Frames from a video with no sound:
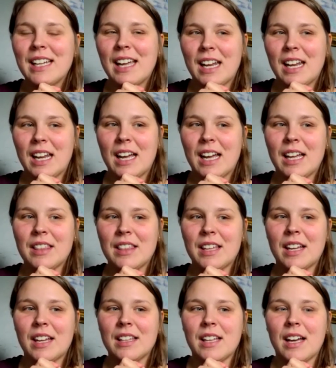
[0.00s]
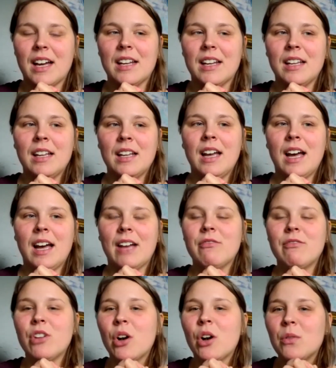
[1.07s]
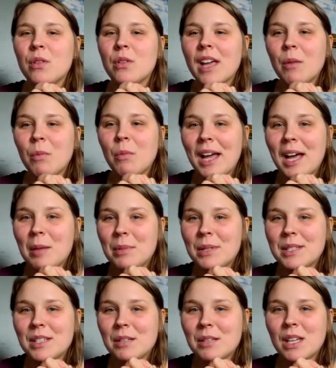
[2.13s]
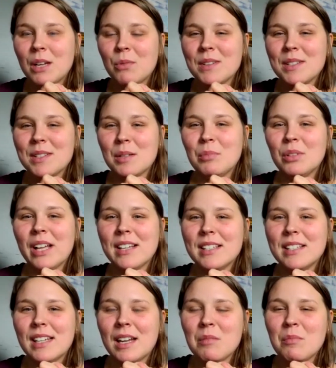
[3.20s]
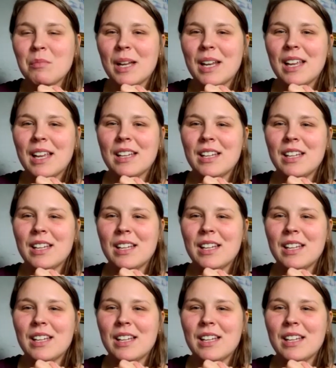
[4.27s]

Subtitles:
And I think that I've known that what happened to me was a blessing, but,